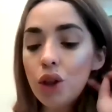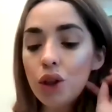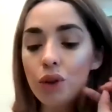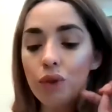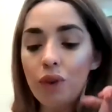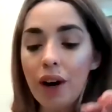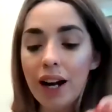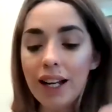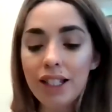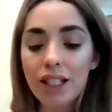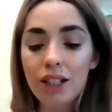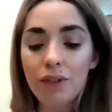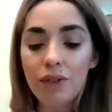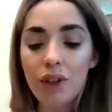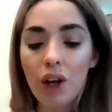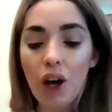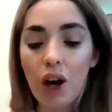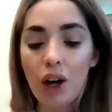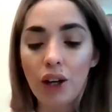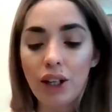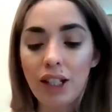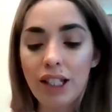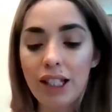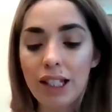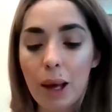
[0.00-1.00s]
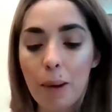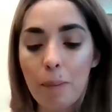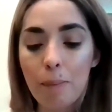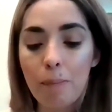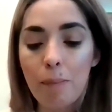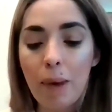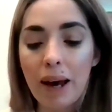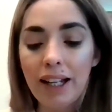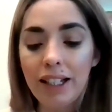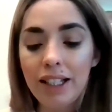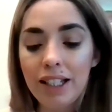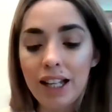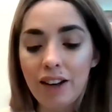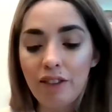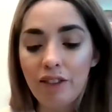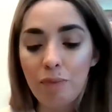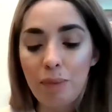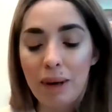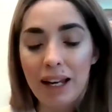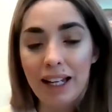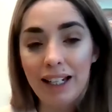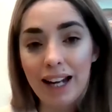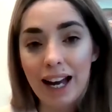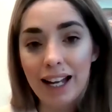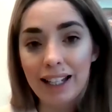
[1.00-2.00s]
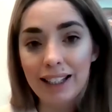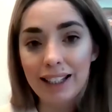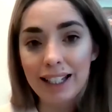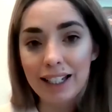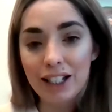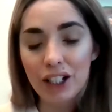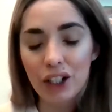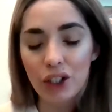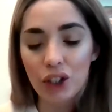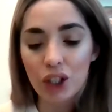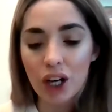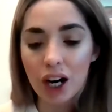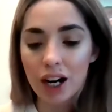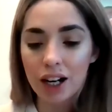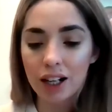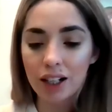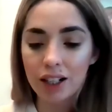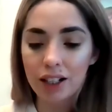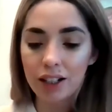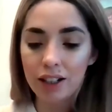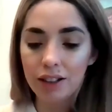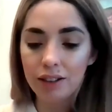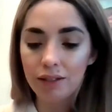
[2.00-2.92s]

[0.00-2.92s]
The rest of the house might have been a little dark,